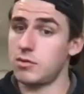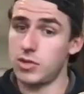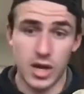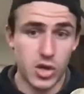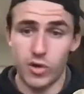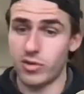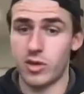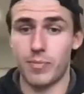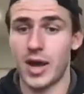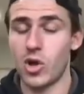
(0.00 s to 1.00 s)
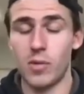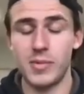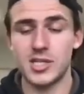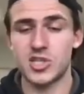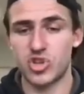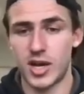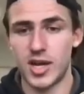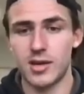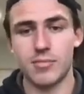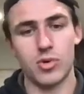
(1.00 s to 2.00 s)
You by all means try
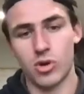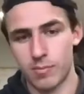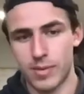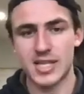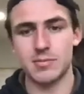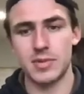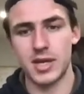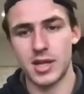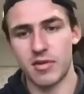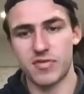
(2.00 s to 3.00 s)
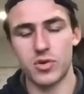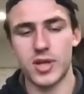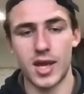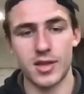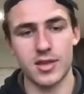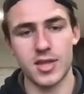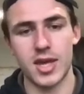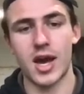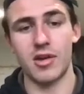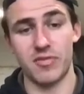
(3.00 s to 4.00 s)
it, but come back to me in a few days and see
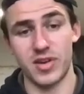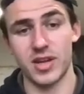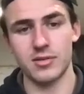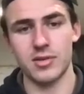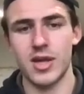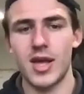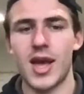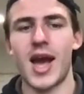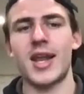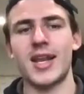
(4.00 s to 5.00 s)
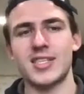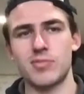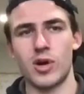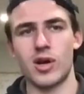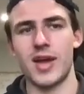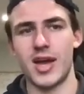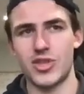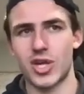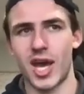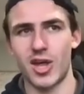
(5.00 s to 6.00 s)
how you're feeling. Yeah. And then it's more of an
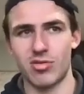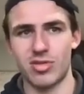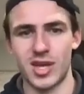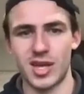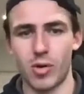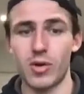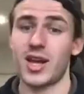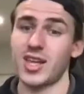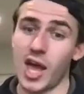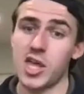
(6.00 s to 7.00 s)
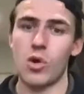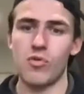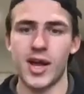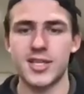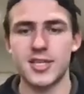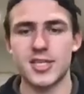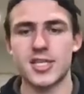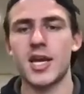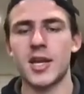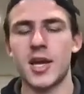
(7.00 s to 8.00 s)
education thing about, like, yeah, you're right in
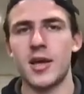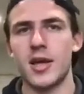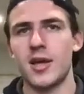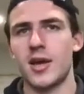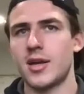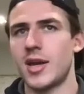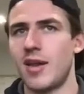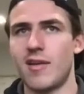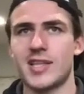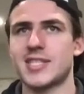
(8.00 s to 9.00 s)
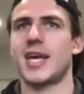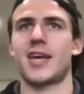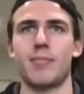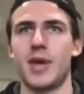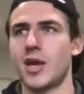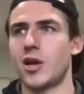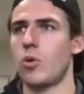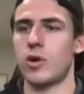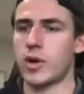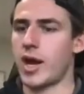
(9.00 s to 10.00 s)
saying that. And then it's like me
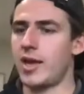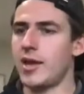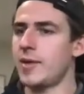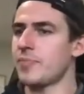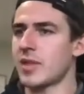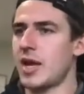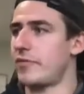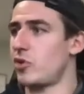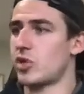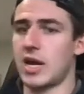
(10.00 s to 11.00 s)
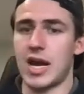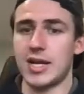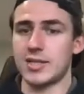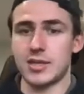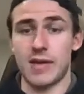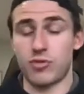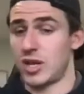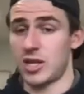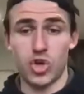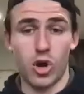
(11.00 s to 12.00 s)
going, okay, I've just had
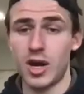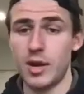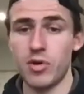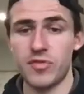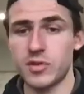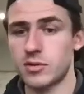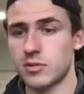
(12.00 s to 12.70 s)
a chocolate muffin.